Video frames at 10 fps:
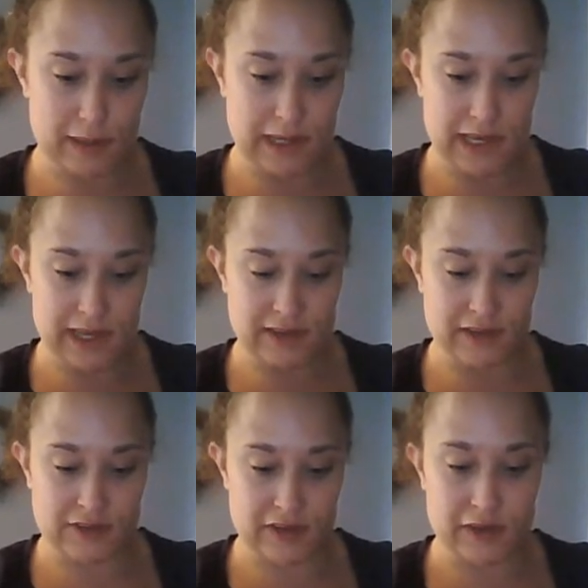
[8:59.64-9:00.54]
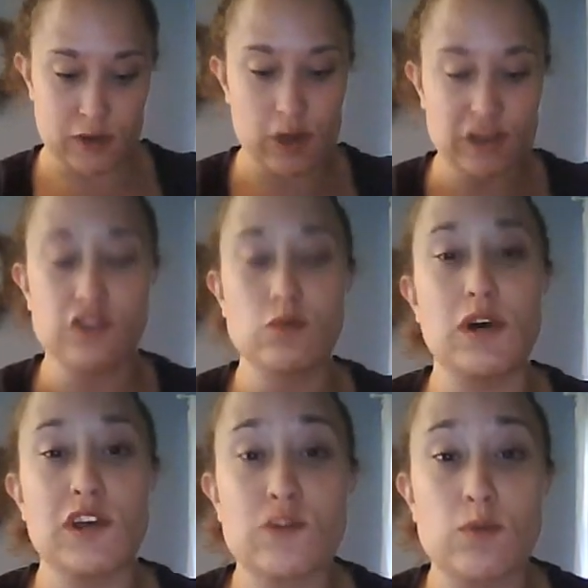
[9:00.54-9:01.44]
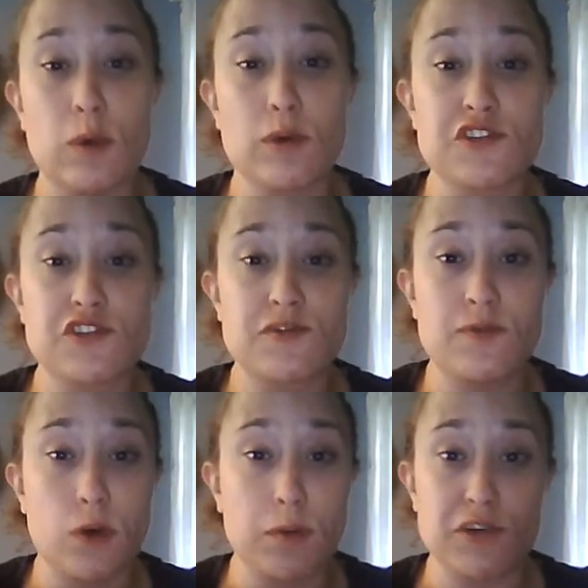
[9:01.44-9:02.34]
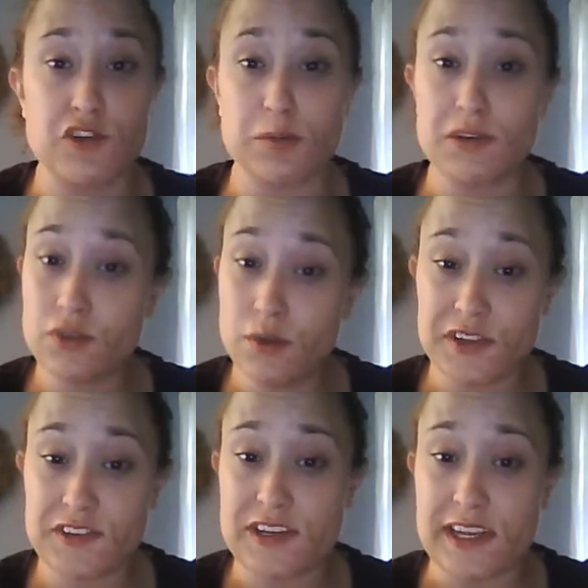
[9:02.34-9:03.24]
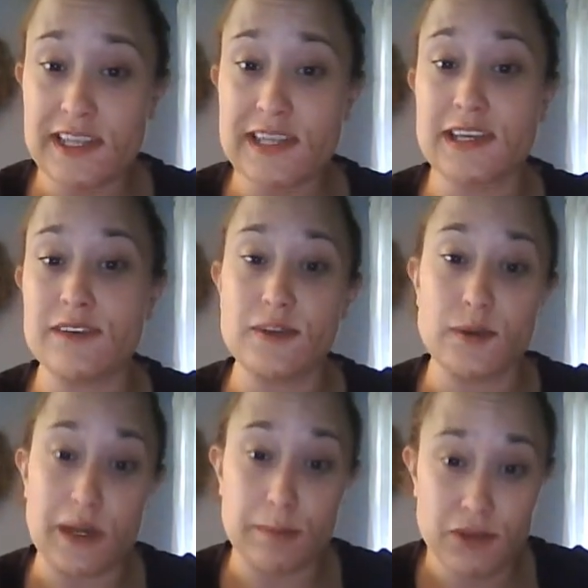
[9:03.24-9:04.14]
And the question was, what form would your Patronus take if you had a